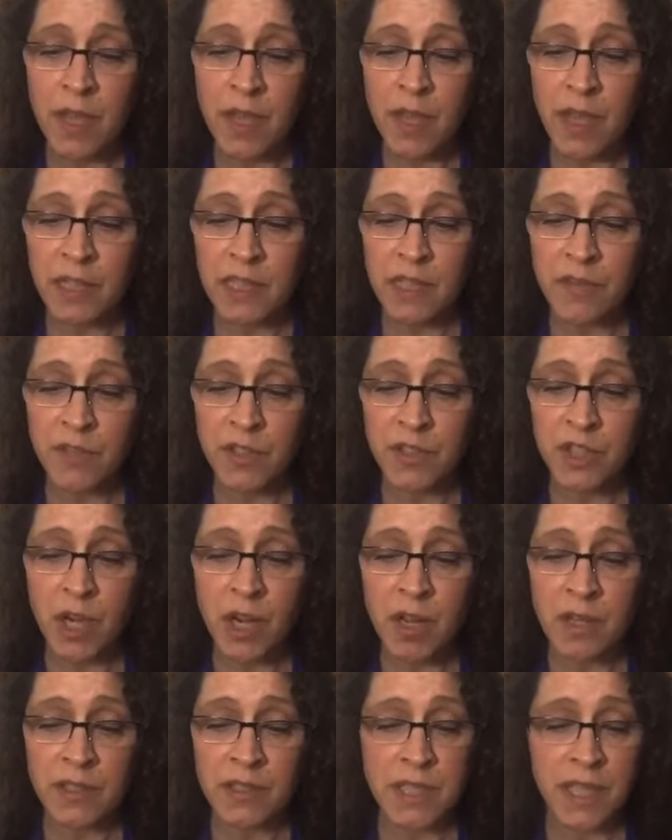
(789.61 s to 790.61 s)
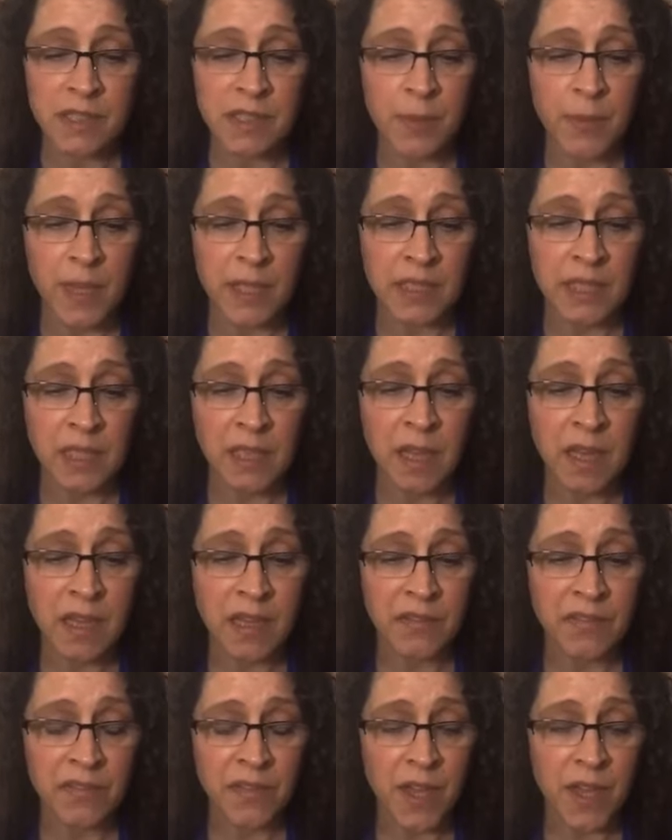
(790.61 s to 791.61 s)
and give a chance at a better
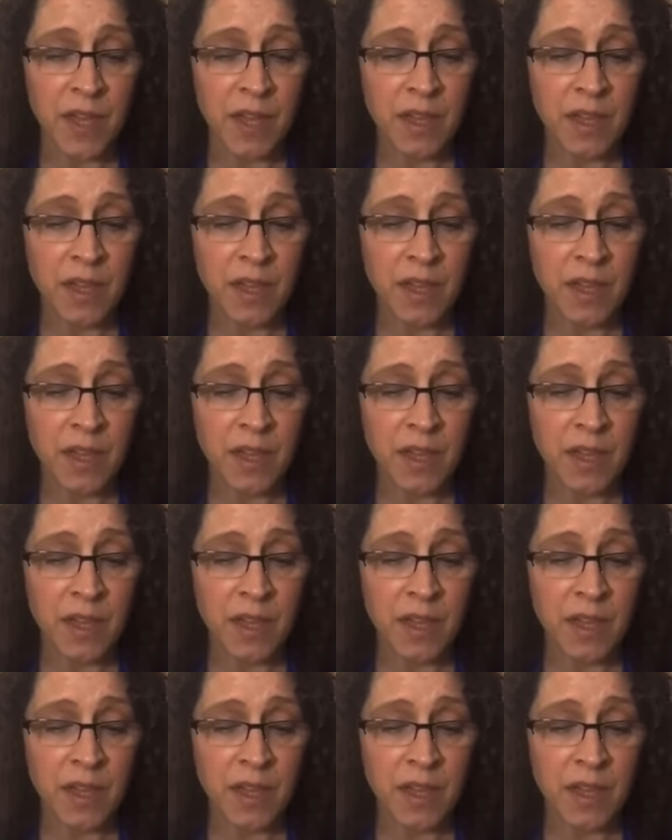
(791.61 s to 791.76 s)
life,